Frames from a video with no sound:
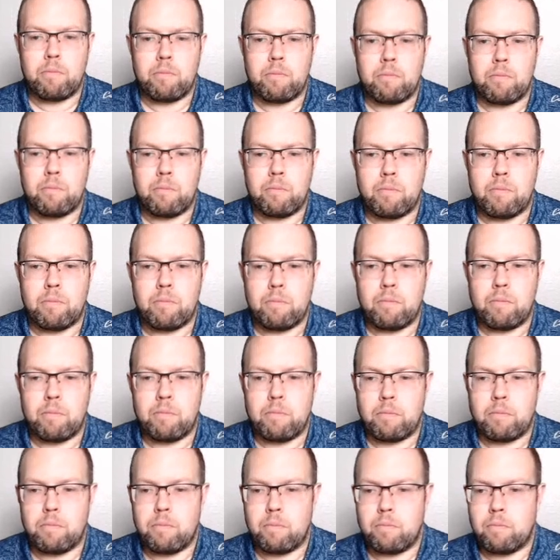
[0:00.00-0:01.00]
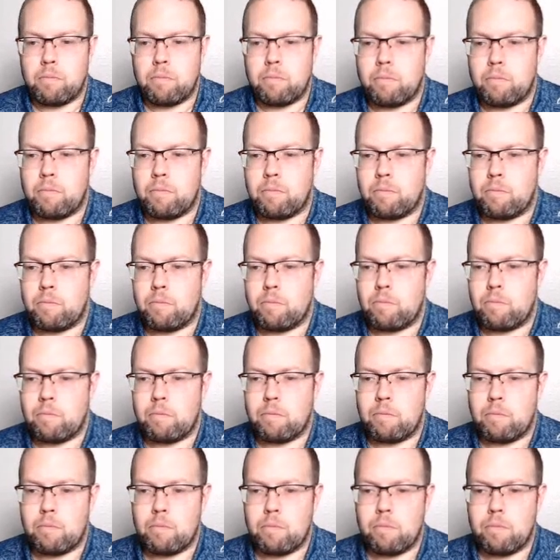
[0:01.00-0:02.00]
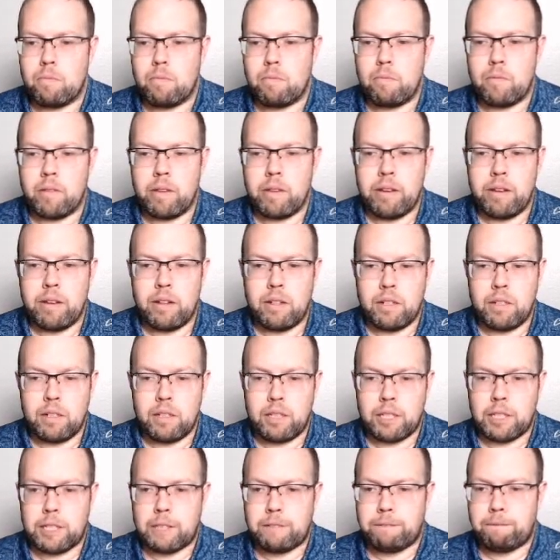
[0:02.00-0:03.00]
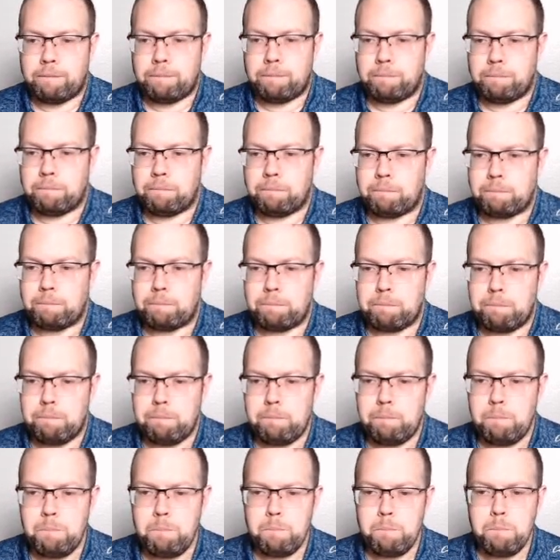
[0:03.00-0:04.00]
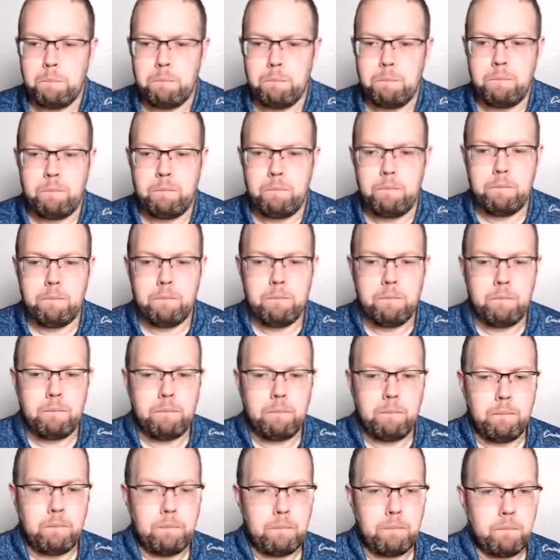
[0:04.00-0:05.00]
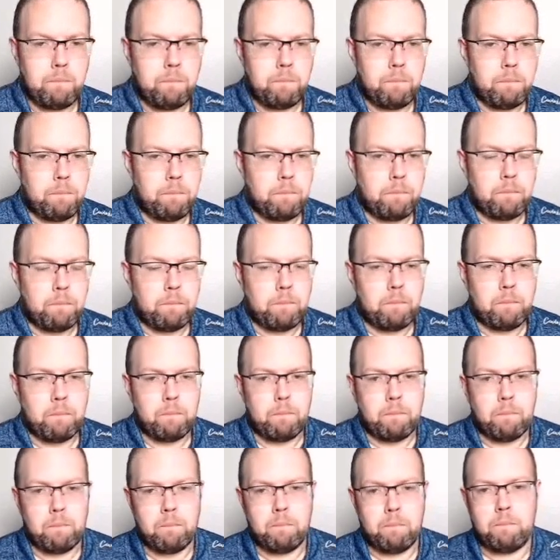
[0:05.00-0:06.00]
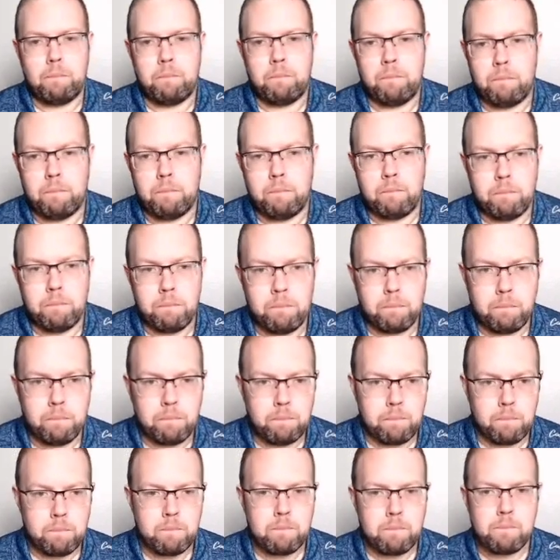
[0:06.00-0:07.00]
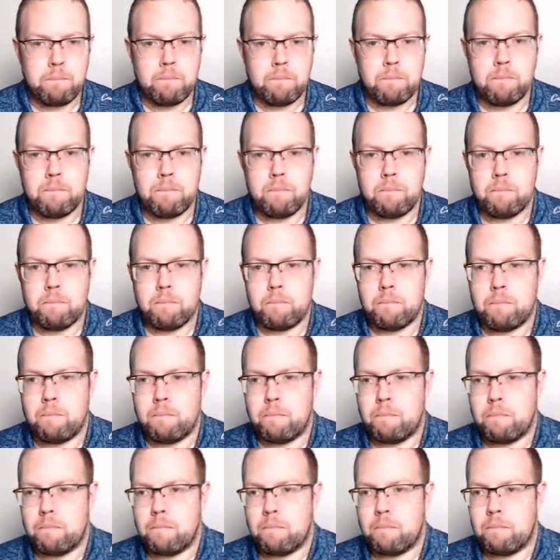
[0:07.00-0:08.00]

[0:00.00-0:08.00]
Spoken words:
(not speaking)